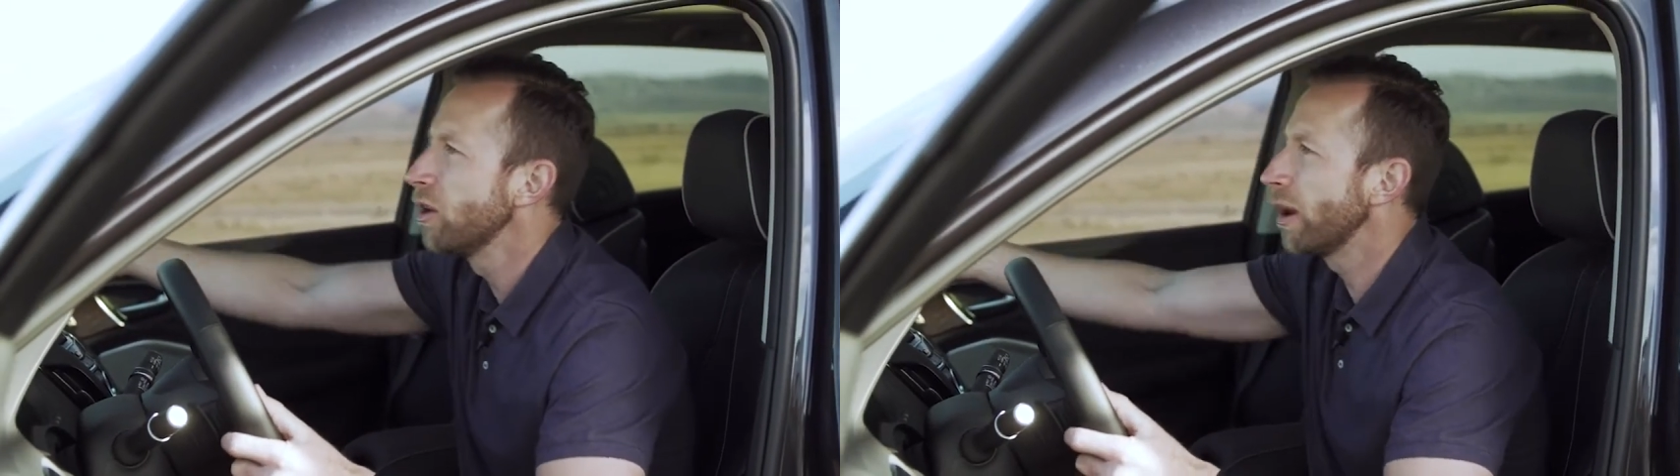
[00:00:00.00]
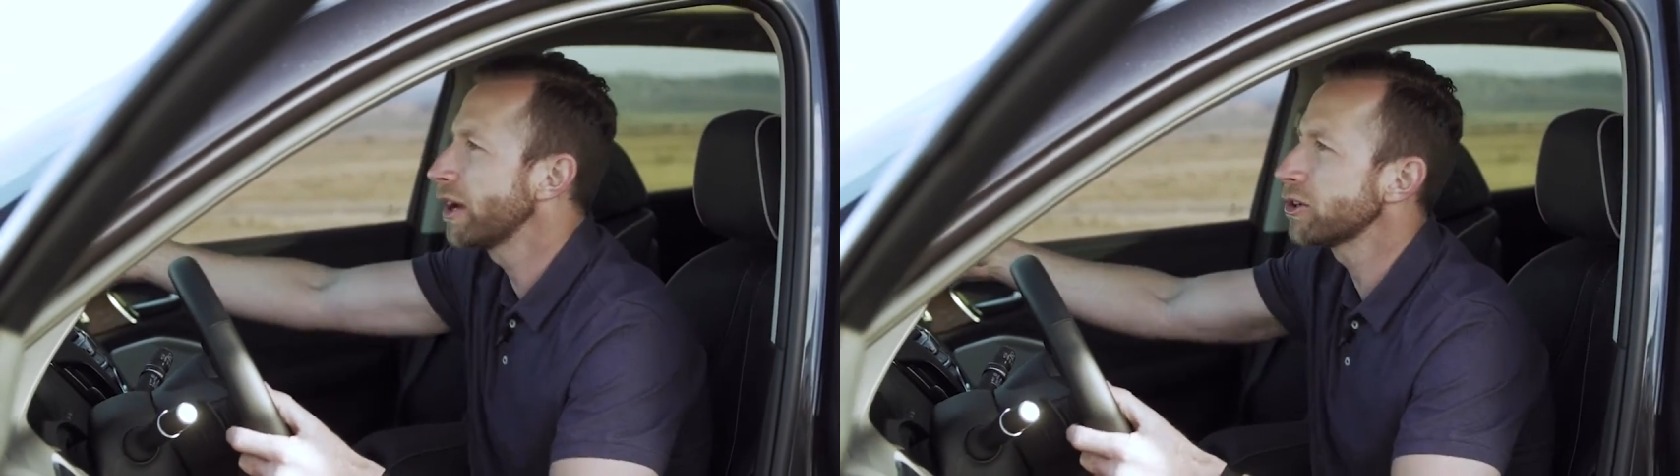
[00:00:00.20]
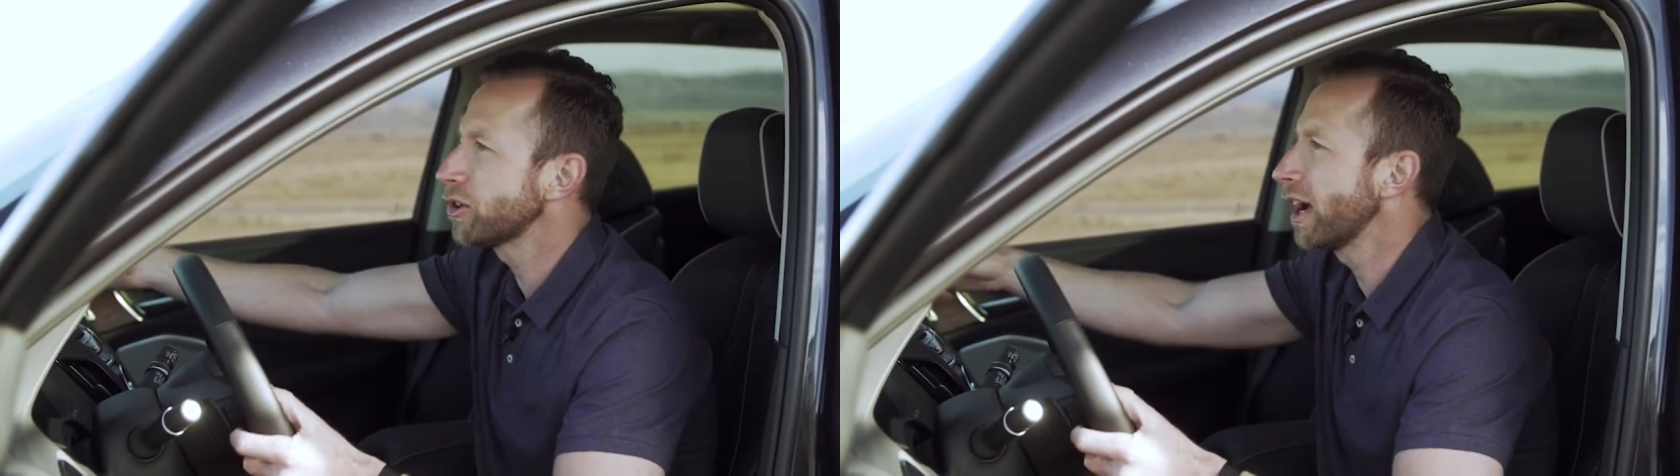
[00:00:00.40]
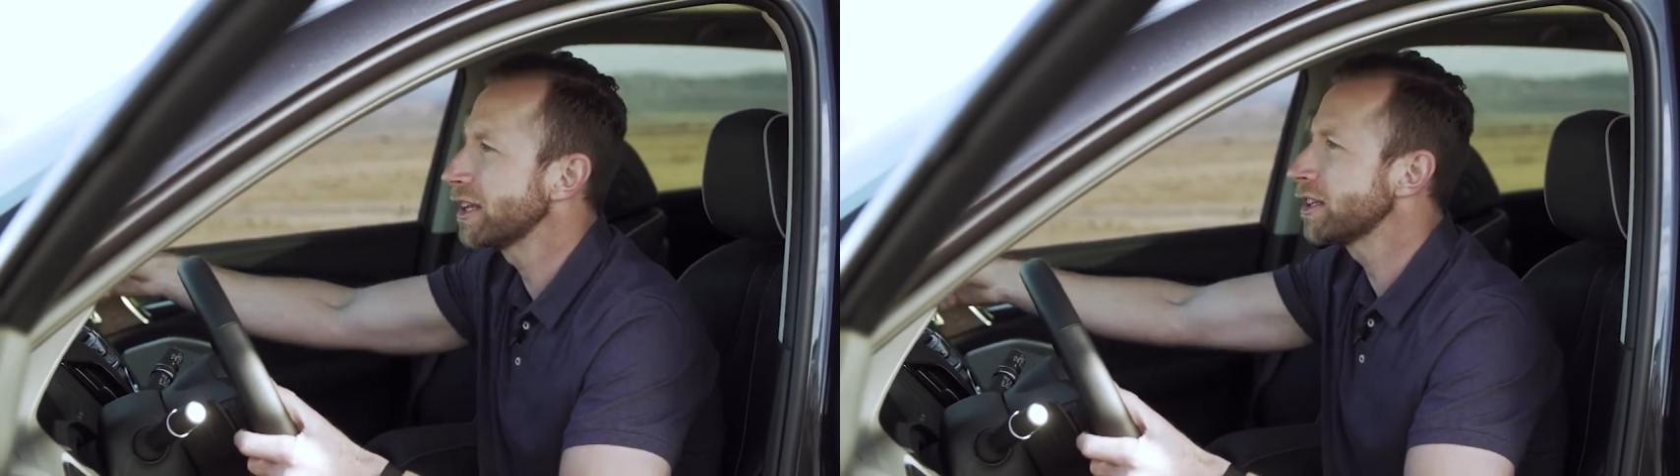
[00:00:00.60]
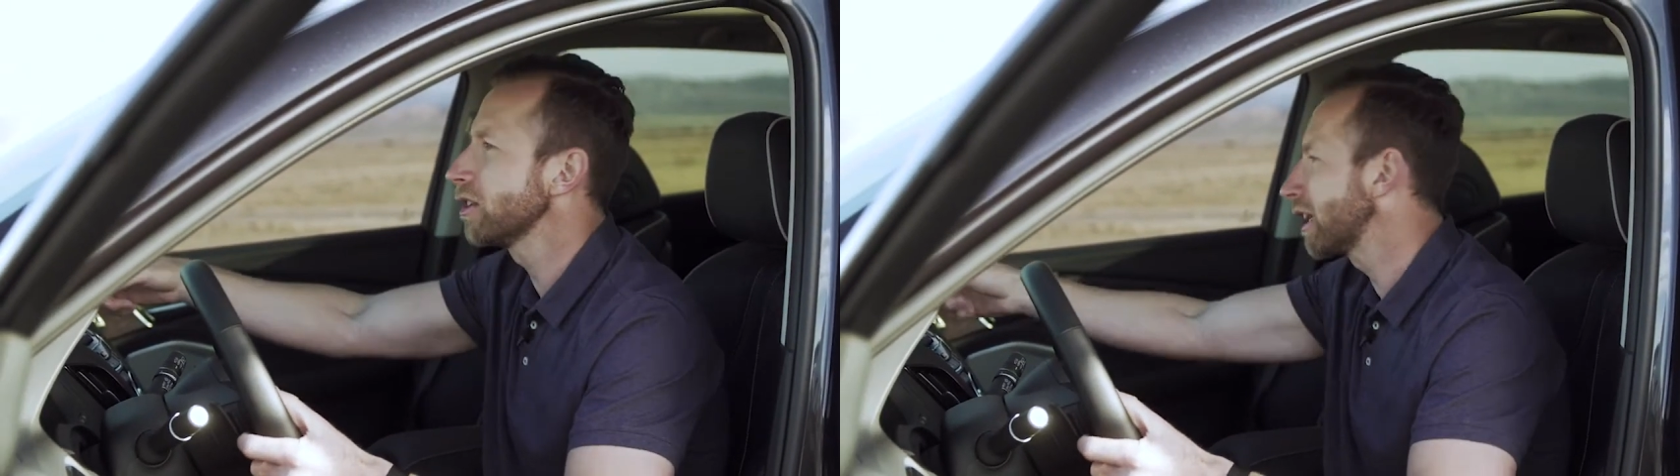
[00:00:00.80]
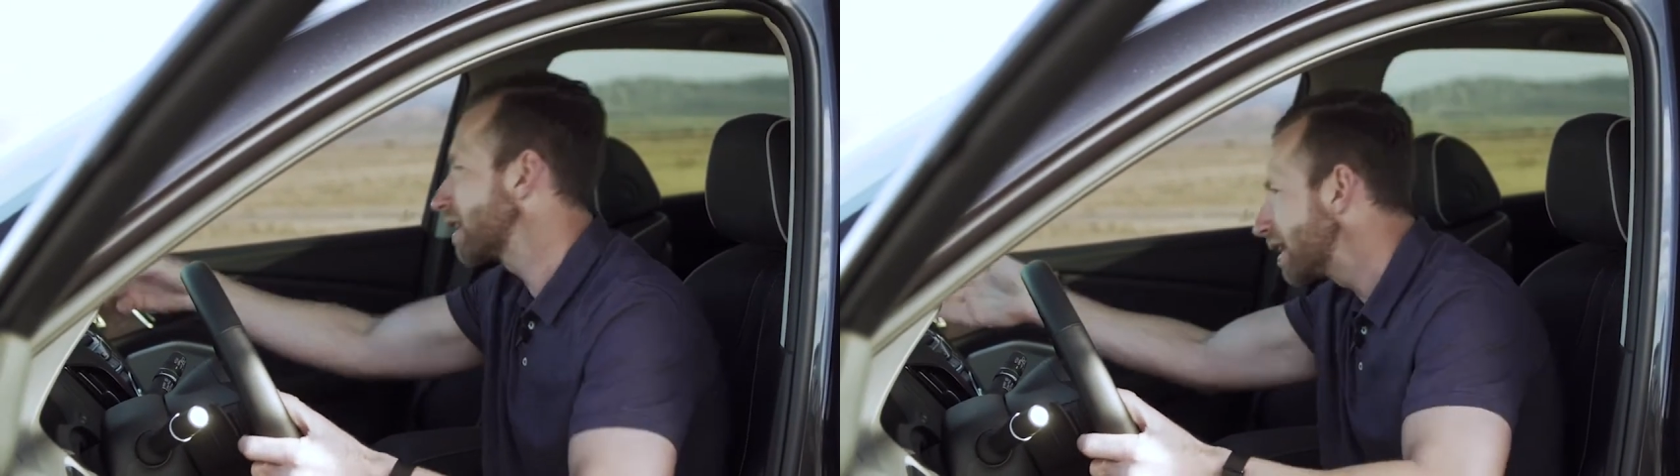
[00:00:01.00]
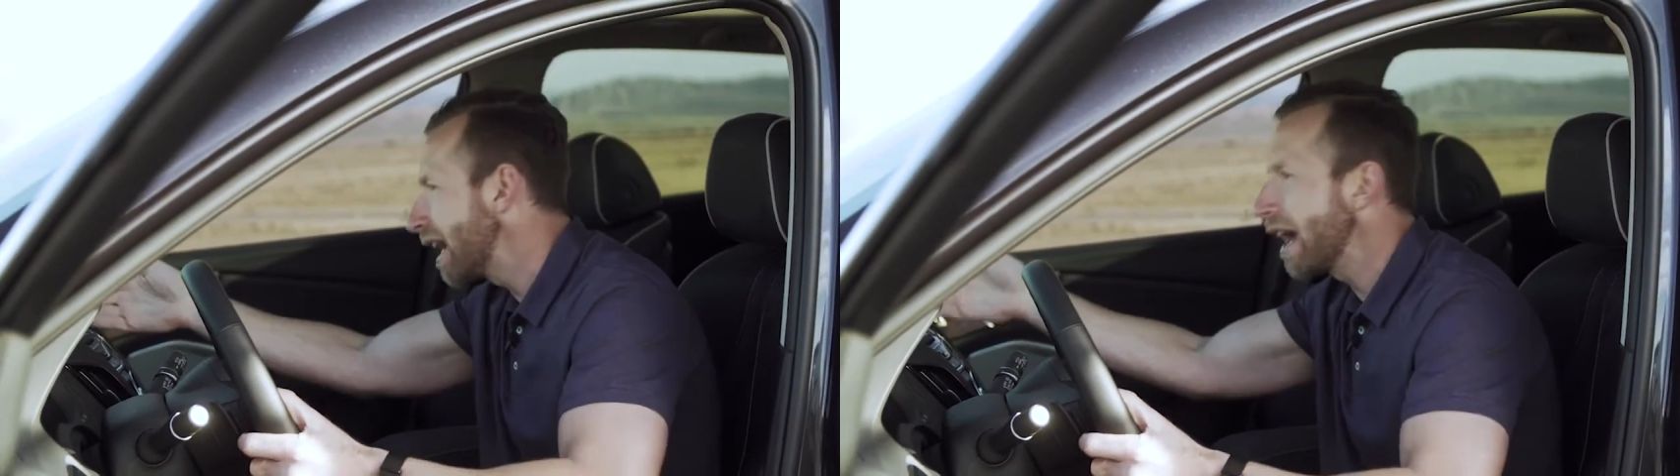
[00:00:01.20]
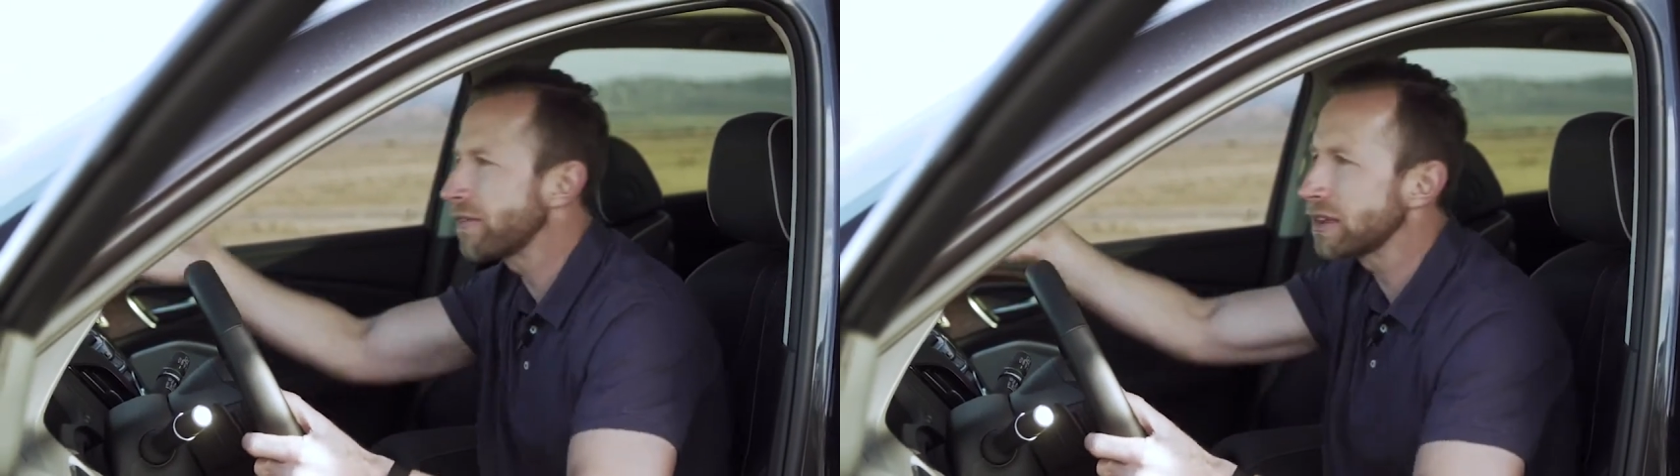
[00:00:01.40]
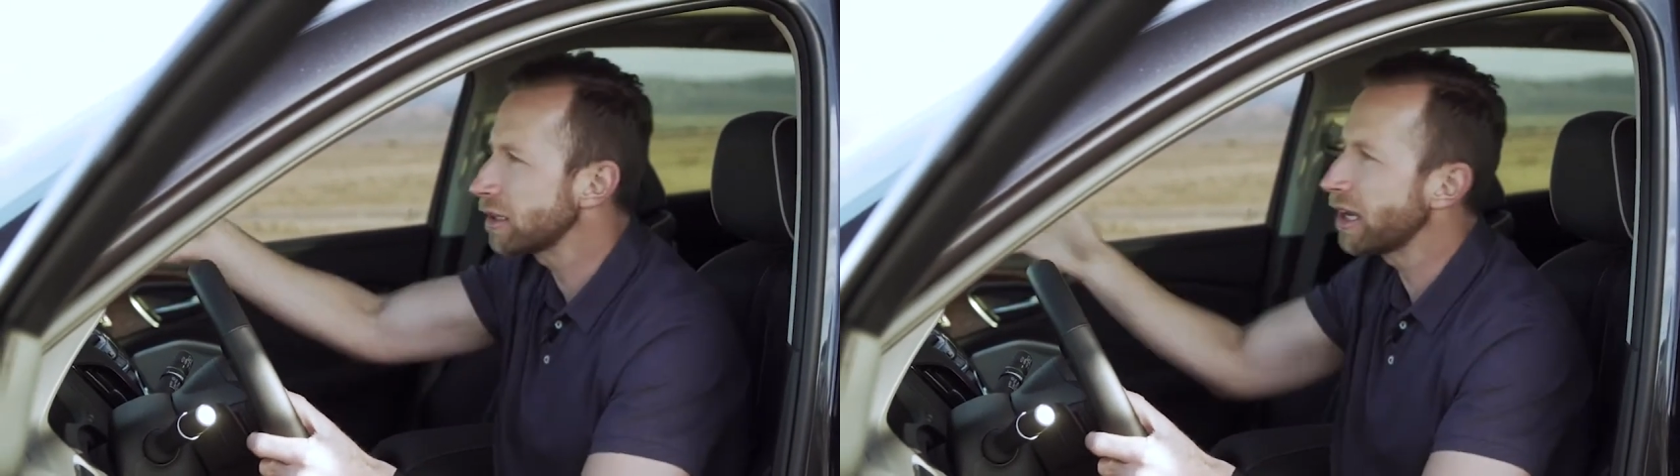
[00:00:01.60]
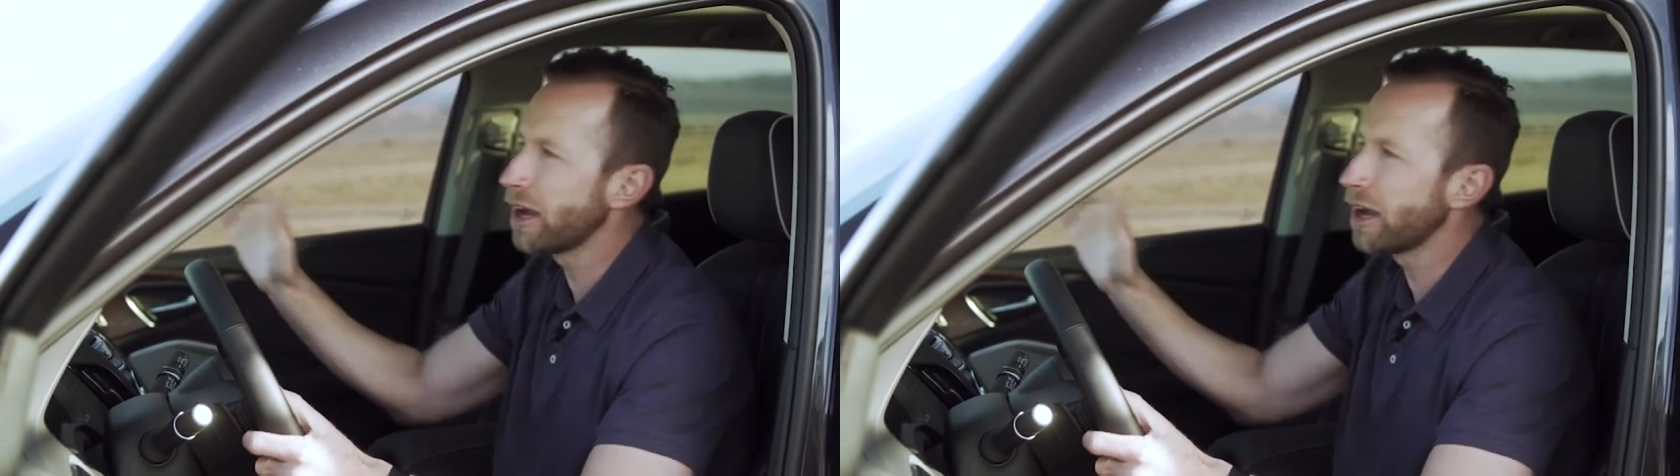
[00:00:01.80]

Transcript: while you're trying to look at the nav and look.